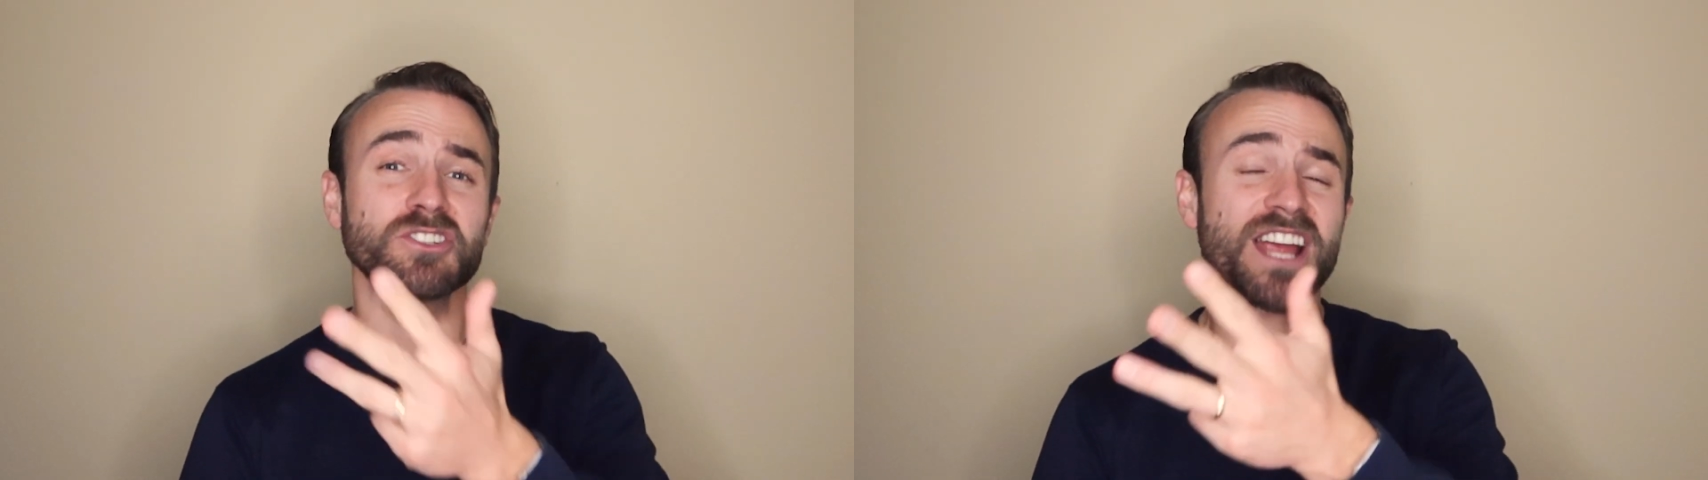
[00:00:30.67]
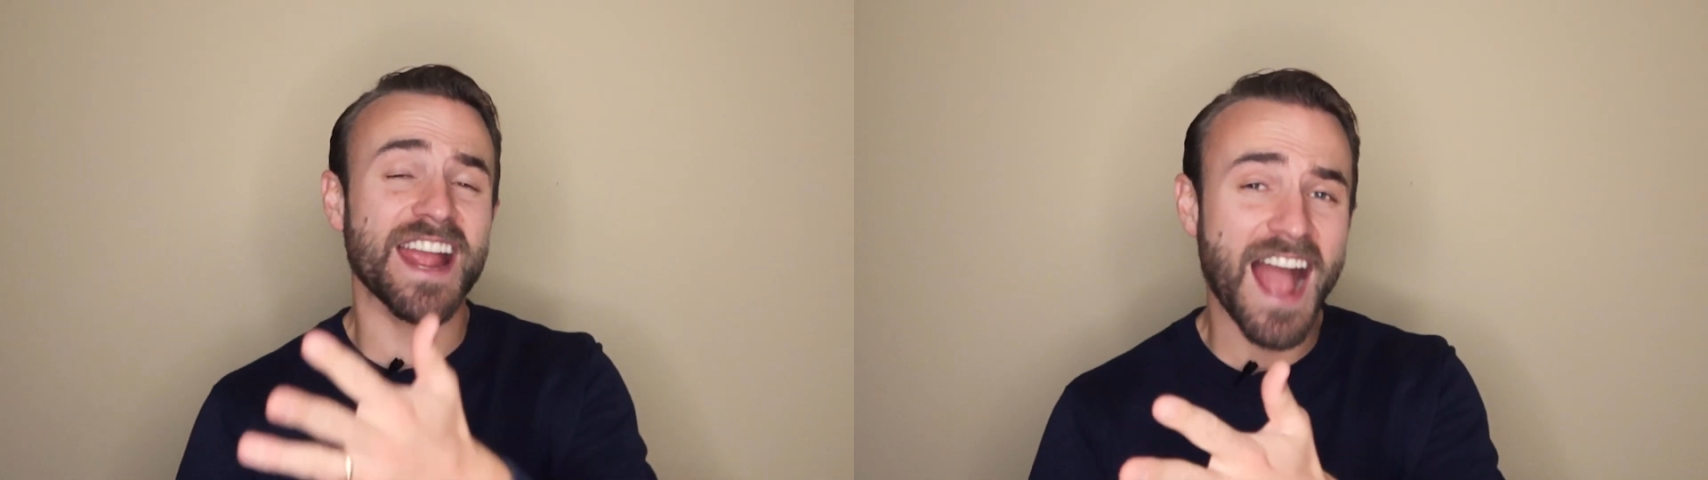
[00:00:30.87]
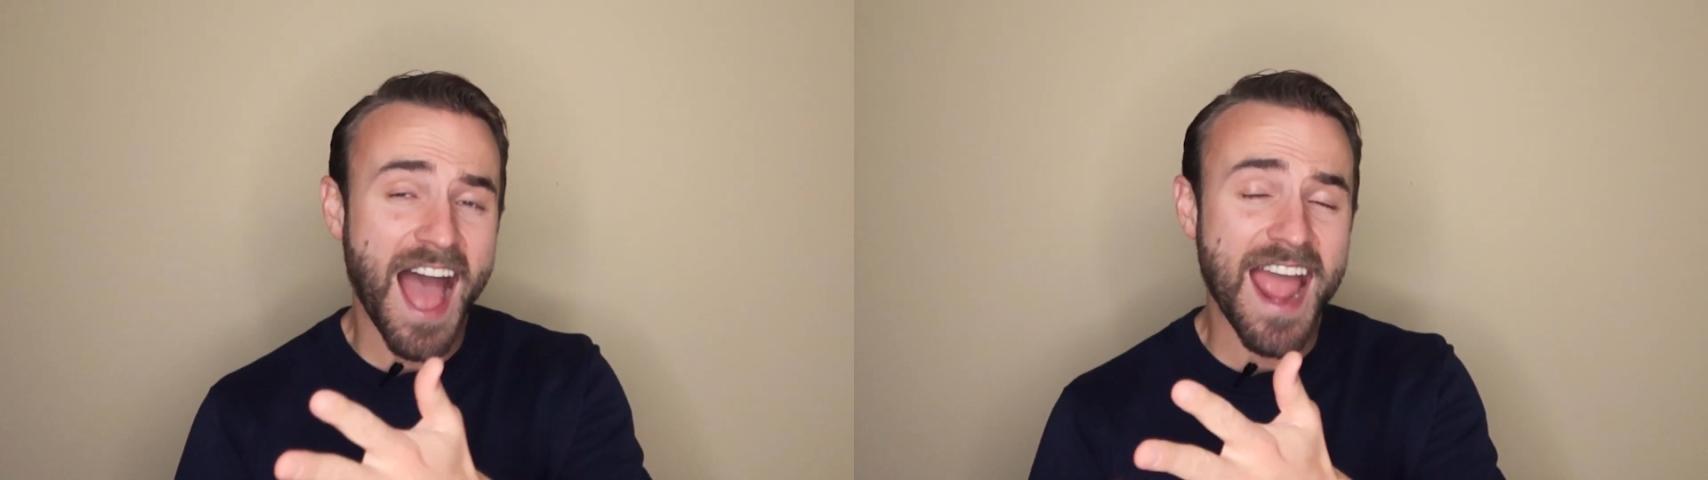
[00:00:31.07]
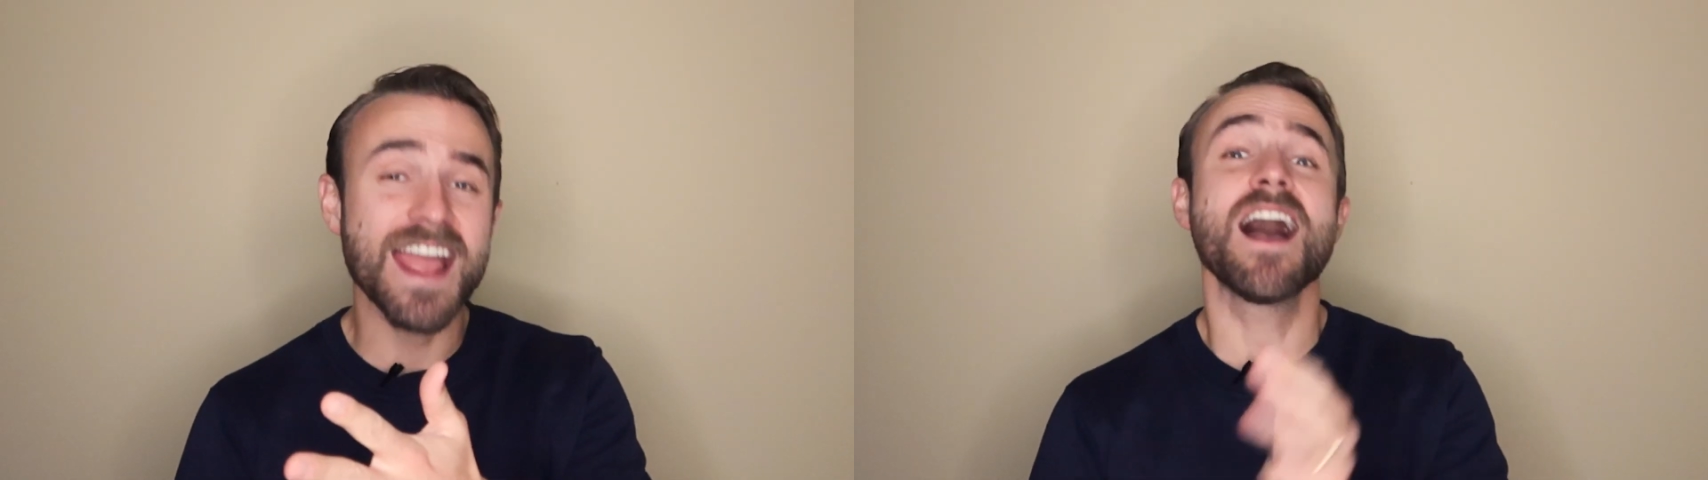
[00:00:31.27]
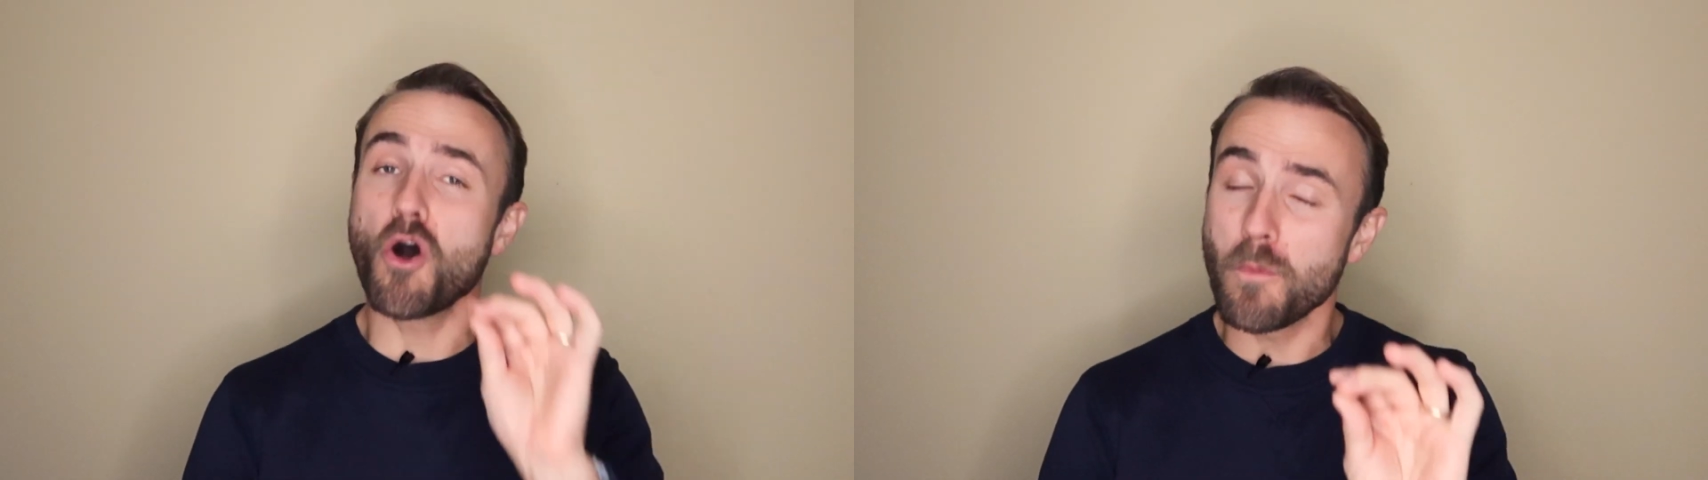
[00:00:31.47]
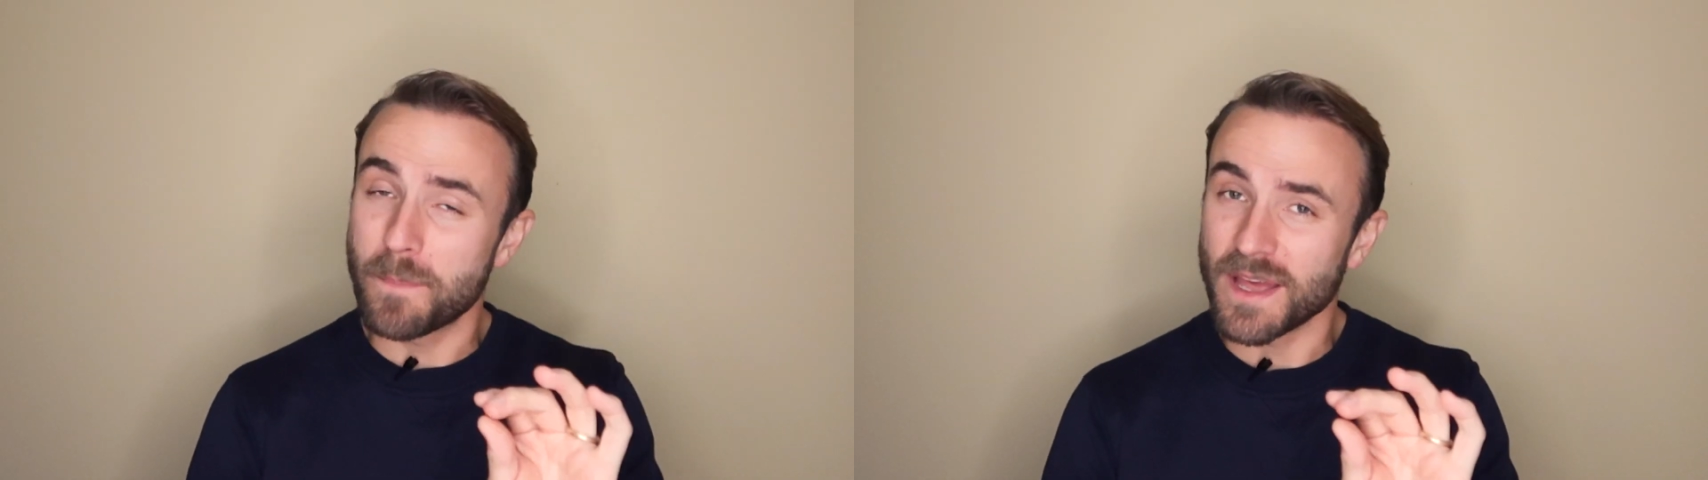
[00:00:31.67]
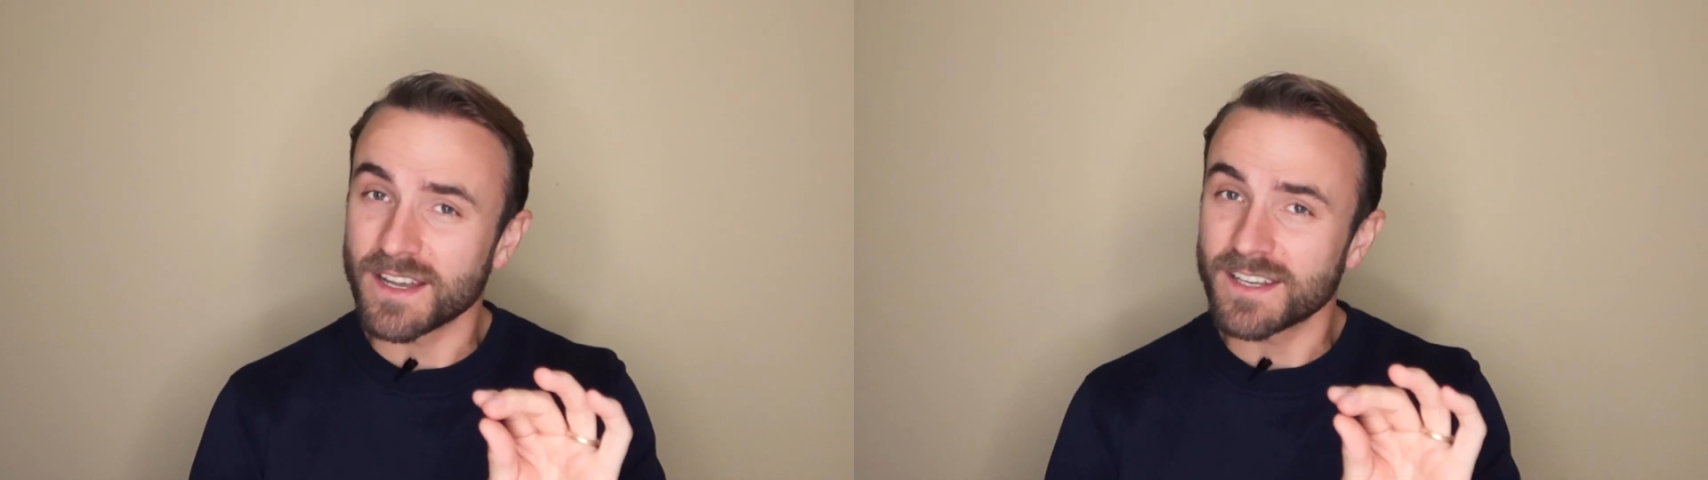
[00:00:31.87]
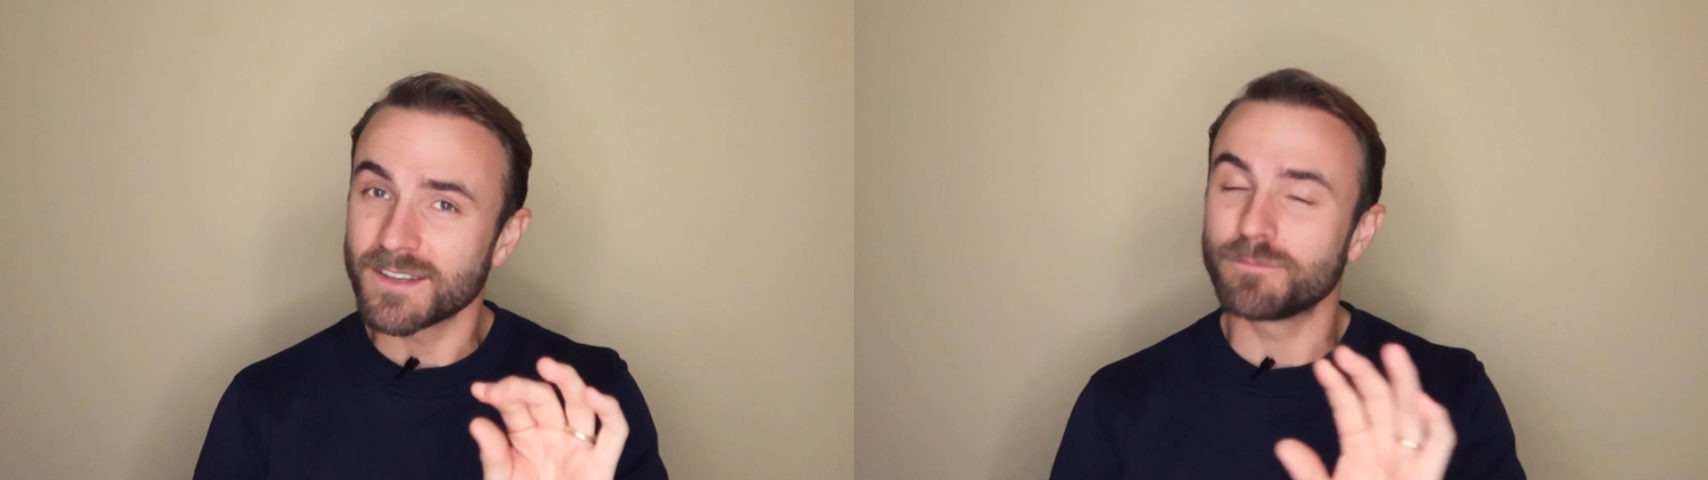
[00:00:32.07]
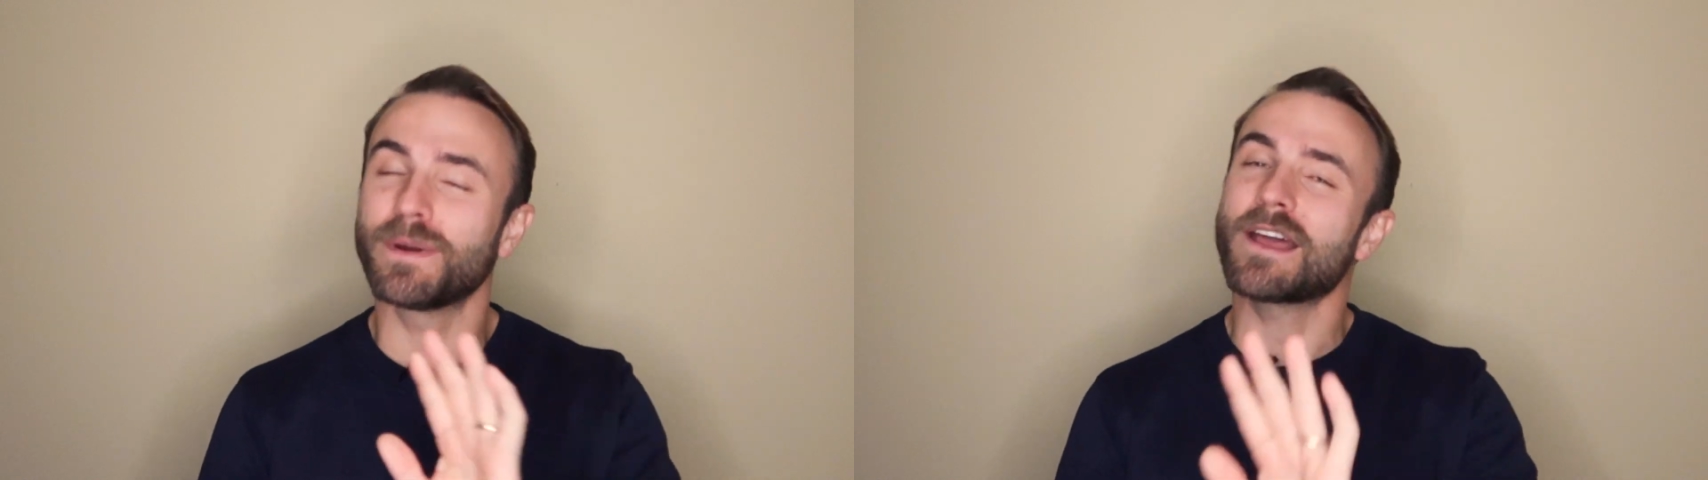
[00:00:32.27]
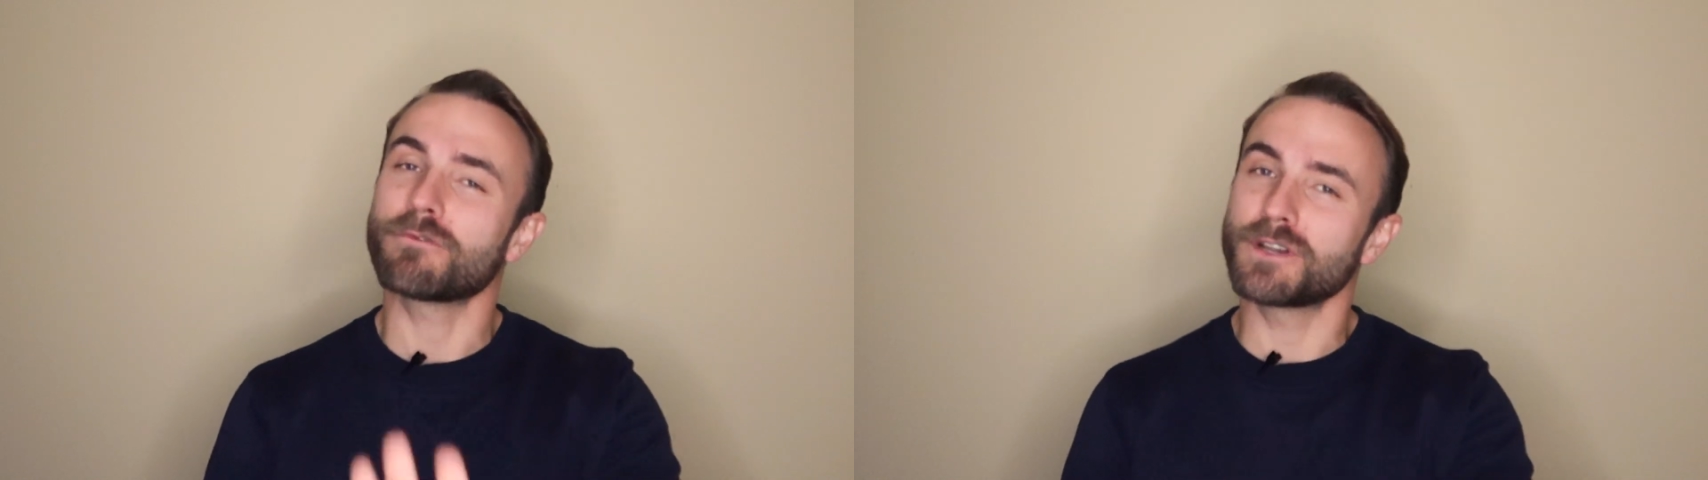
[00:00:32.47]
Shanghai opened
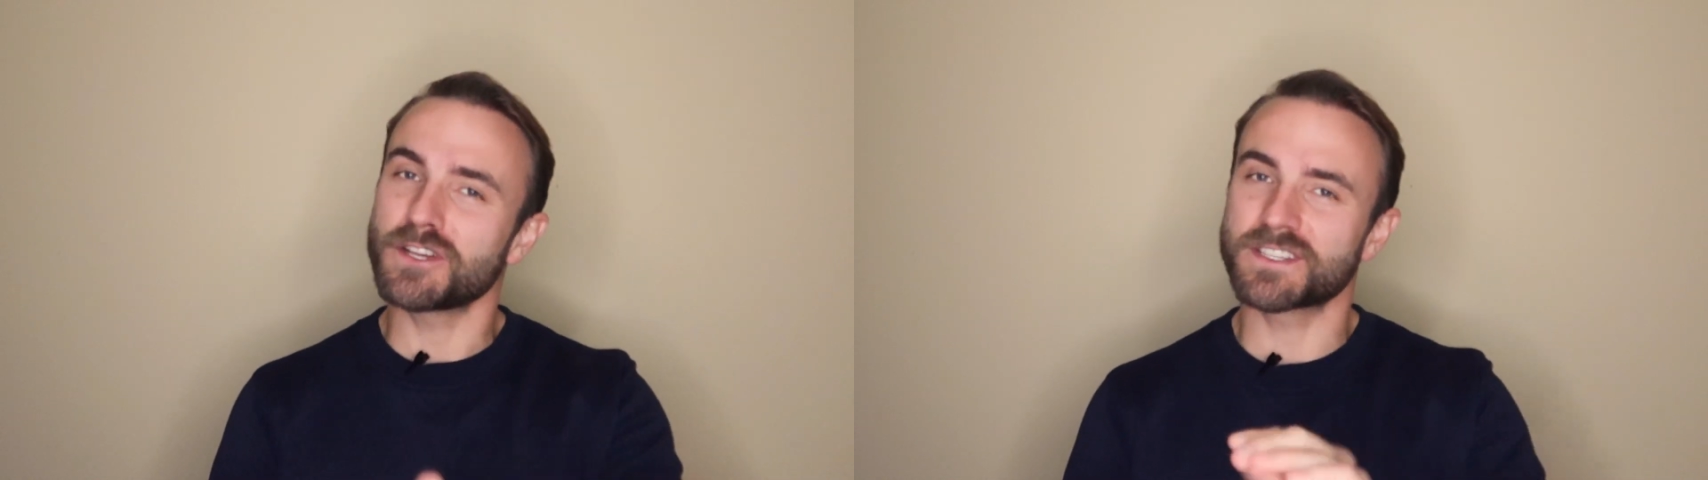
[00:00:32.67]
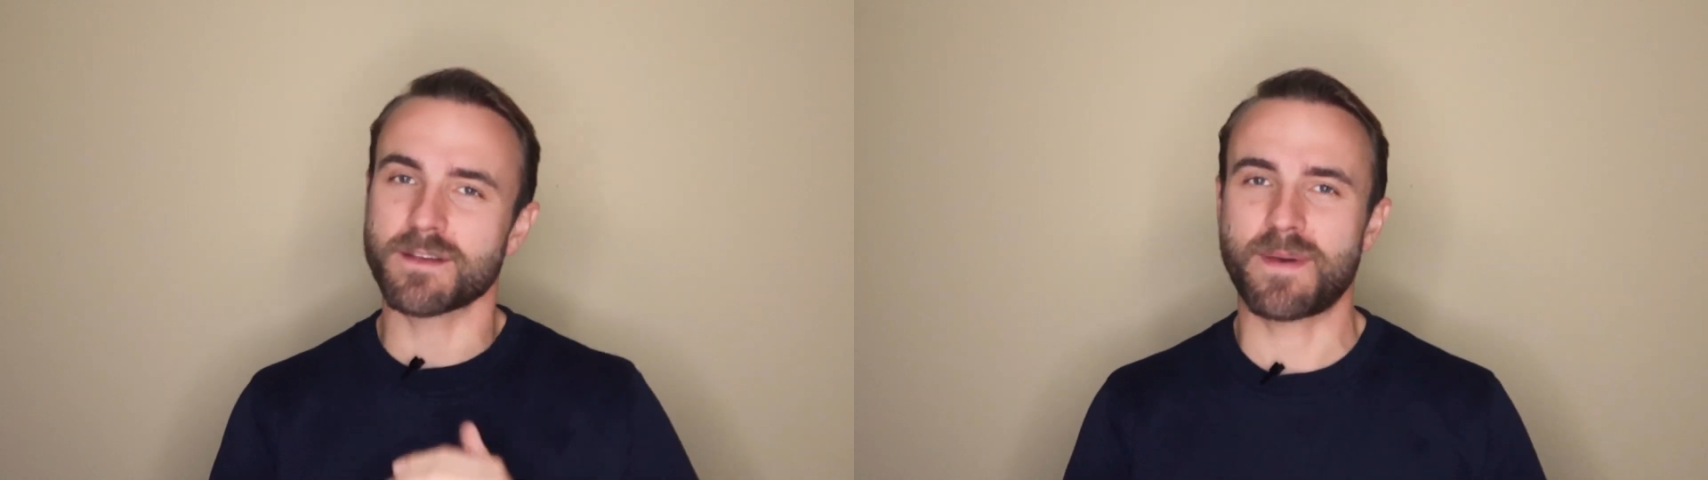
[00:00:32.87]
but at reduced